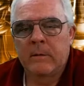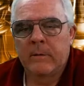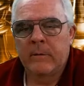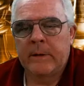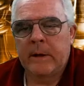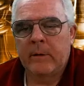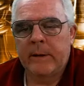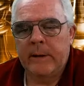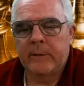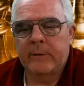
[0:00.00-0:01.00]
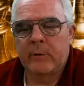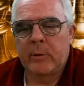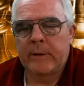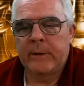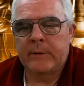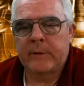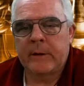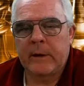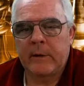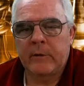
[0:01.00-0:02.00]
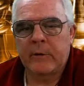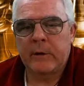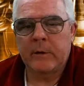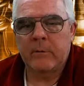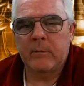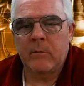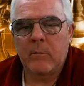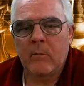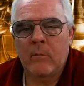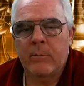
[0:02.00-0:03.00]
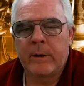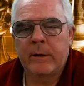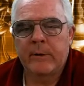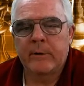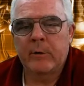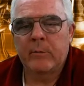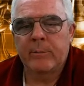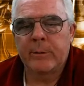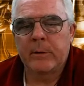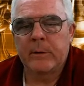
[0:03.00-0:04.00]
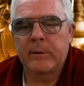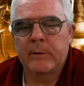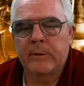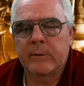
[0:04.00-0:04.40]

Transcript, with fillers: Now he's the one that's caged in by his own pawns.